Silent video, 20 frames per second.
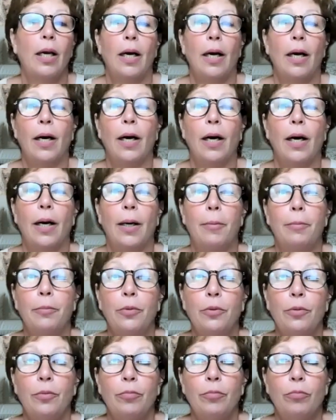Um,
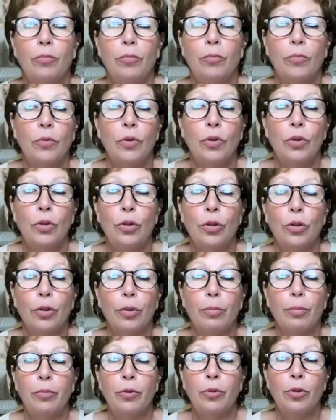
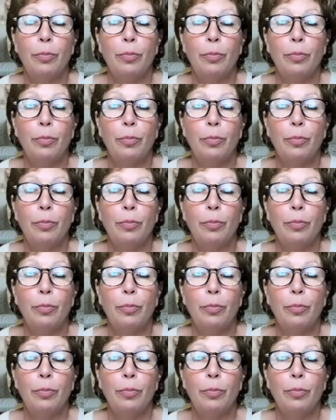you